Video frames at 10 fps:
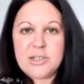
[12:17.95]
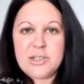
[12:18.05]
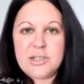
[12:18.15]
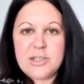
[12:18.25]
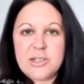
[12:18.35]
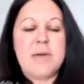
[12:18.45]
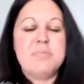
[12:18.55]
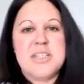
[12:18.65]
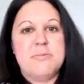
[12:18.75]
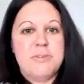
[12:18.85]
I kept
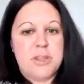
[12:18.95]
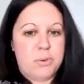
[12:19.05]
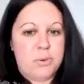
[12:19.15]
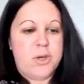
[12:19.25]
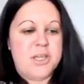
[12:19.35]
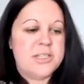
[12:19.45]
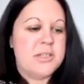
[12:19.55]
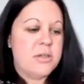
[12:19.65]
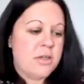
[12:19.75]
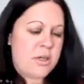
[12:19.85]
some for the boys,
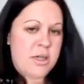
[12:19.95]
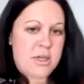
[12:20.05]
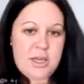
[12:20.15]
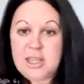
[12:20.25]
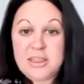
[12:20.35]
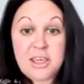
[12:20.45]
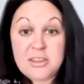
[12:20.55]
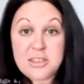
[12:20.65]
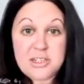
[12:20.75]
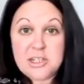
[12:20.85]
and then the
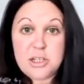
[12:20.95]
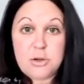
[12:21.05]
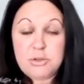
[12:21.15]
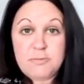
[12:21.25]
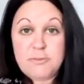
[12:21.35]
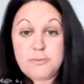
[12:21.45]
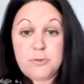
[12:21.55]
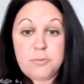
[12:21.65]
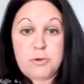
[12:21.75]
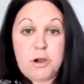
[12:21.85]
others I sold on for
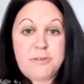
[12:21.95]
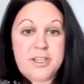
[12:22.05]
full profit.